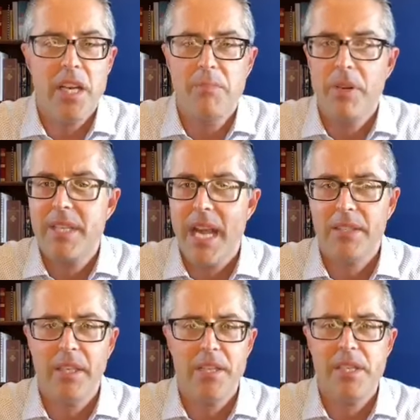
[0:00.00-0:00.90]
He had
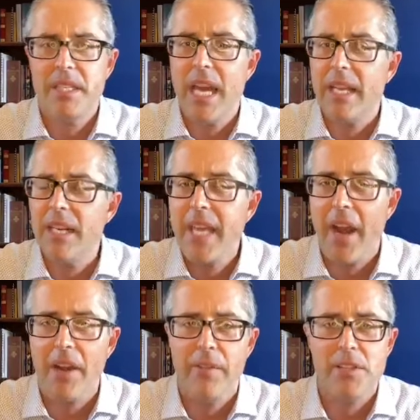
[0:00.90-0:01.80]
protected us, taken
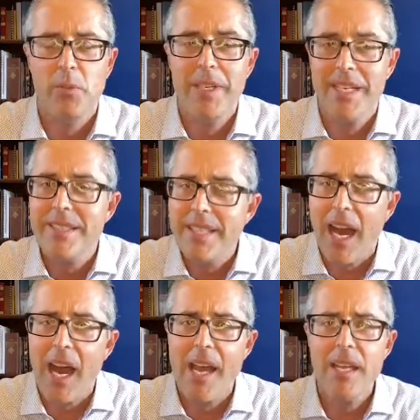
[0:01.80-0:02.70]
care of us. We didn't
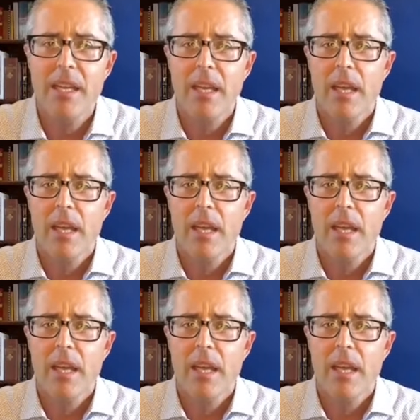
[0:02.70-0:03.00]
die.